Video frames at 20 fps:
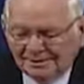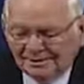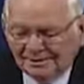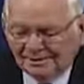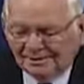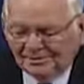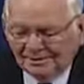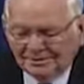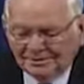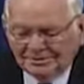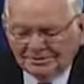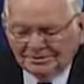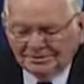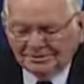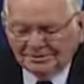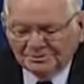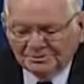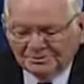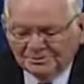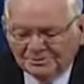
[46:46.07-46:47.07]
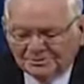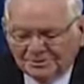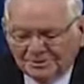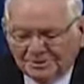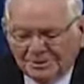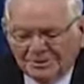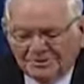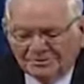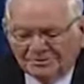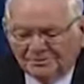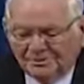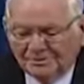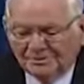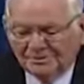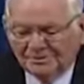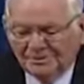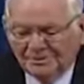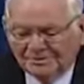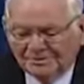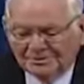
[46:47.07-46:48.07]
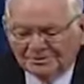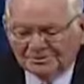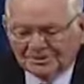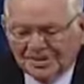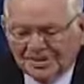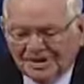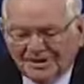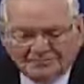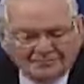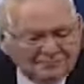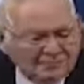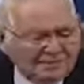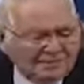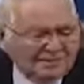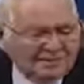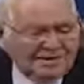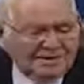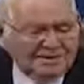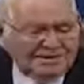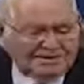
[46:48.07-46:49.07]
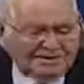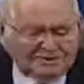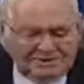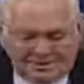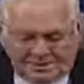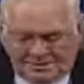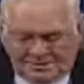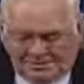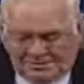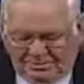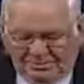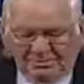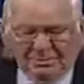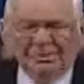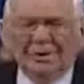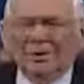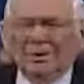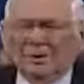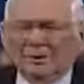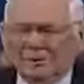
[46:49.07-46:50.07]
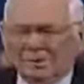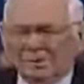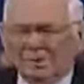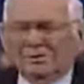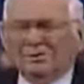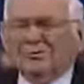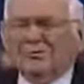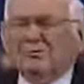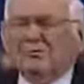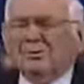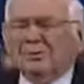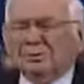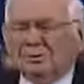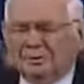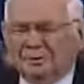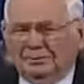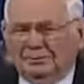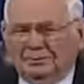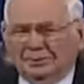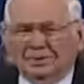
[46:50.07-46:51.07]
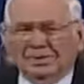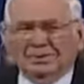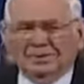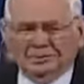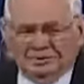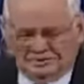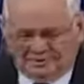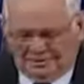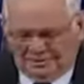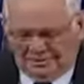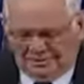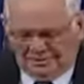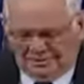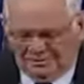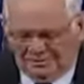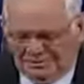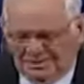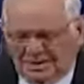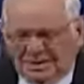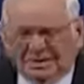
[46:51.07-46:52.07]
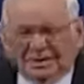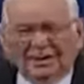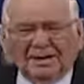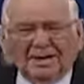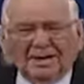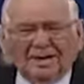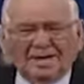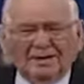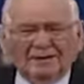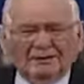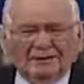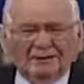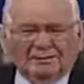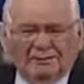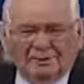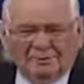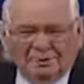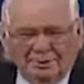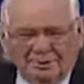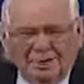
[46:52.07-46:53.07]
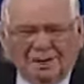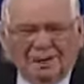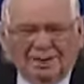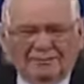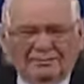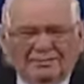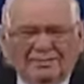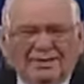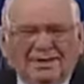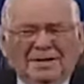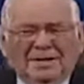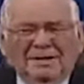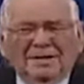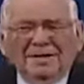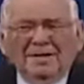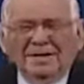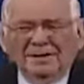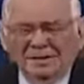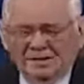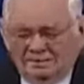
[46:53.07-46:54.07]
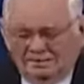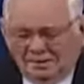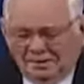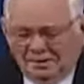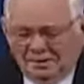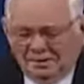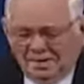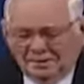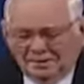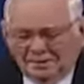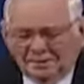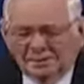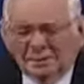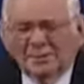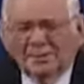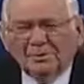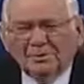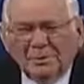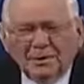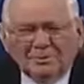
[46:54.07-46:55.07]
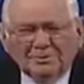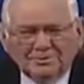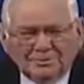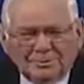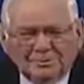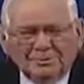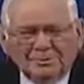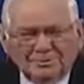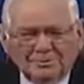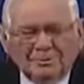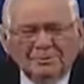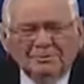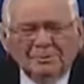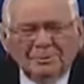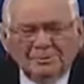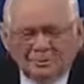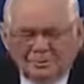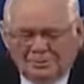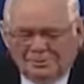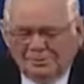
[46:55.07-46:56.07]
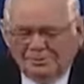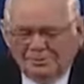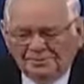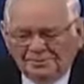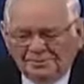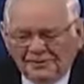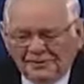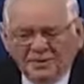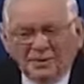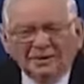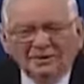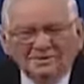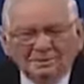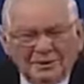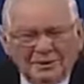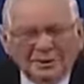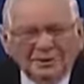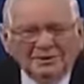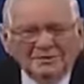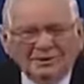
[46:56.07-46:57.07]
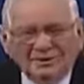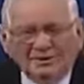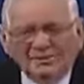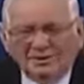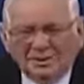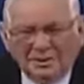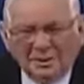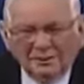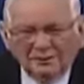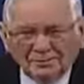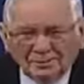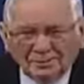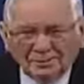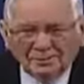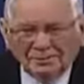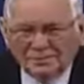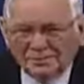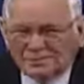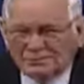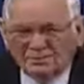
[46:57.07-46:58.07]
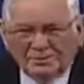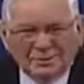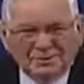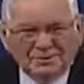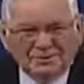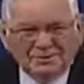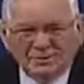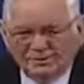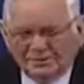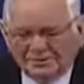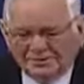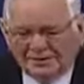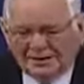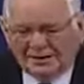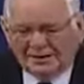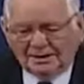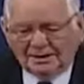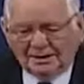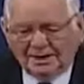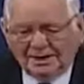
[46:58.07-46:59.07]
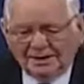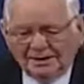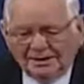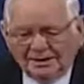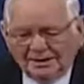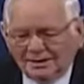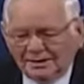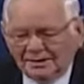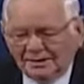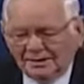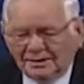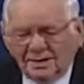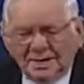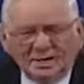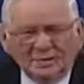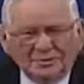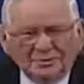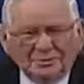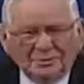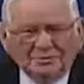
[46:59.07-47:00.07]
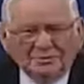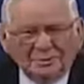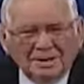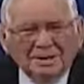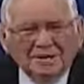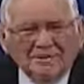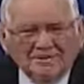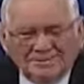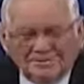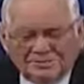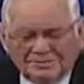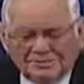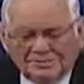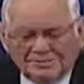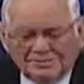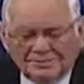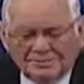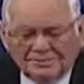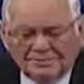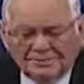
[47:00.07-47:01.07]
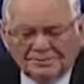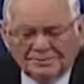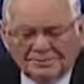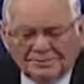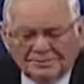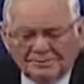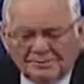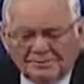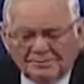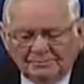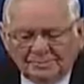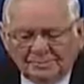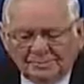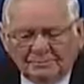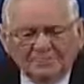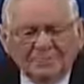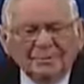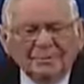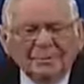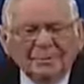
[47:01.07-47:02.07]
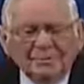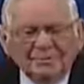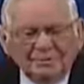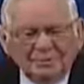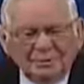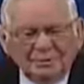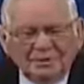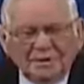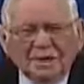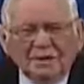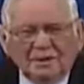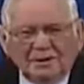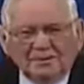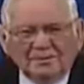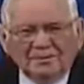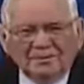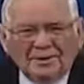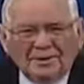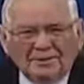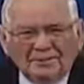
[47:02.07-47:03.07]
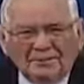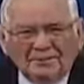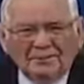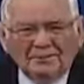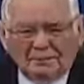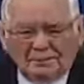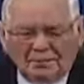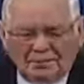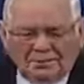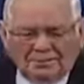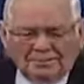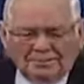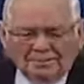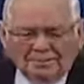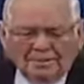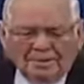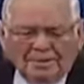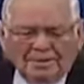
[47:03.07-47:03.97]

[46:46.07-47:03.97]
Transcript: God bless you and your sons well, and staff. Well, thank you, dear. You Don't you worry. We're going to, as long as God allows, we're going to have that. We're going to have the programs on the computer as well as on television, as well as on satellite. God sure blesses us. We, we, we thank our Father for it.